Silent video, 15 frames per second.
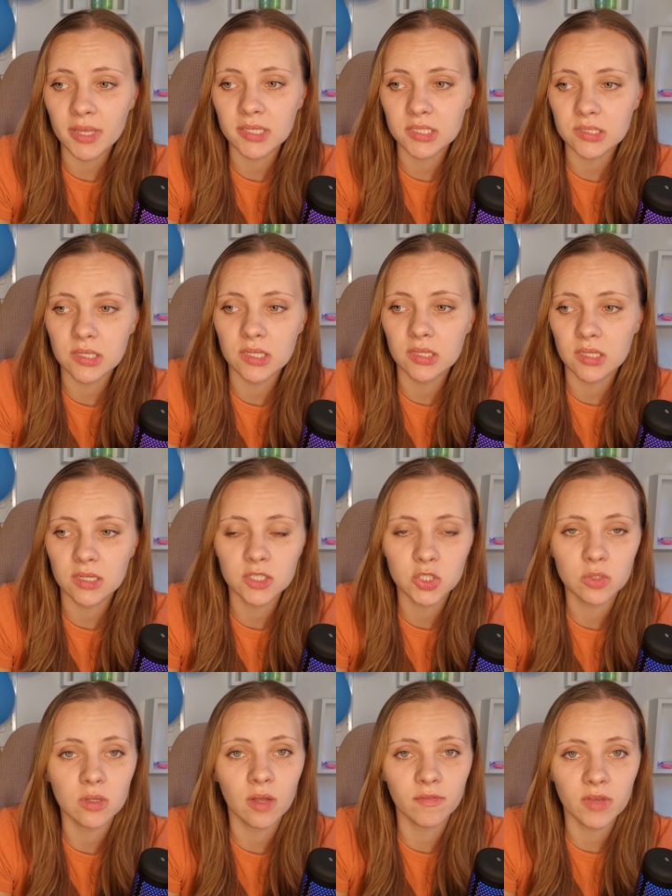understand that I
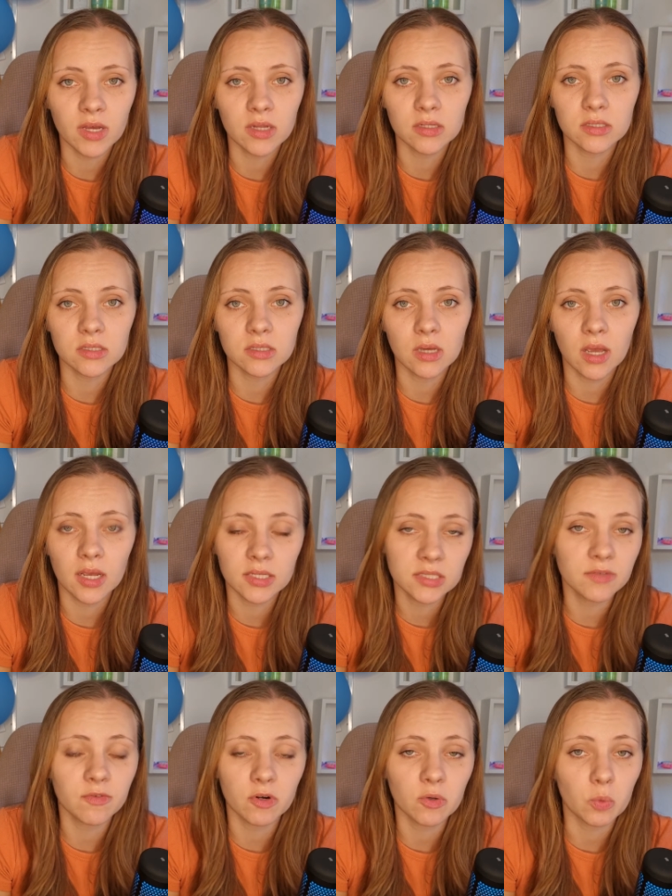should have gone a
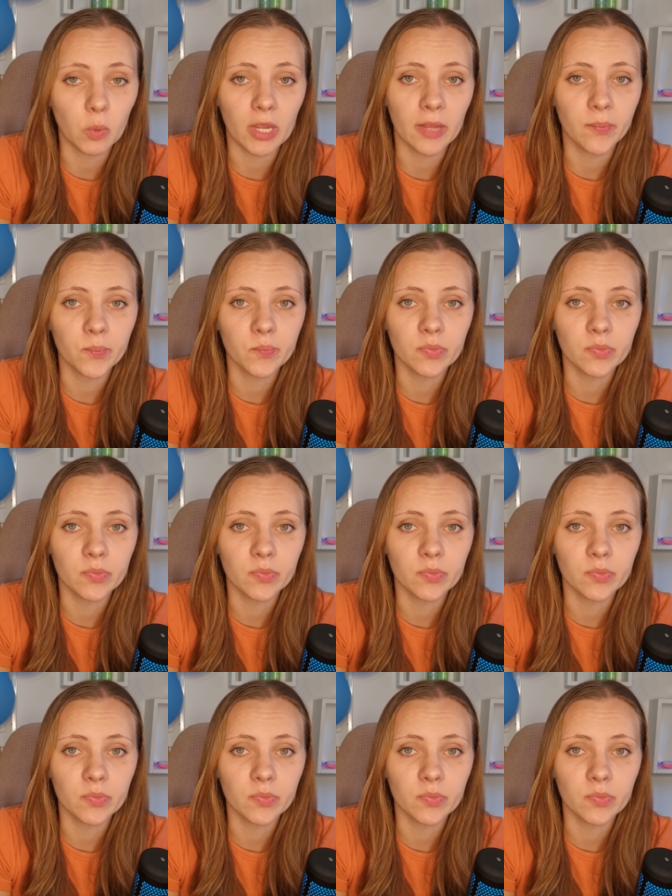different way.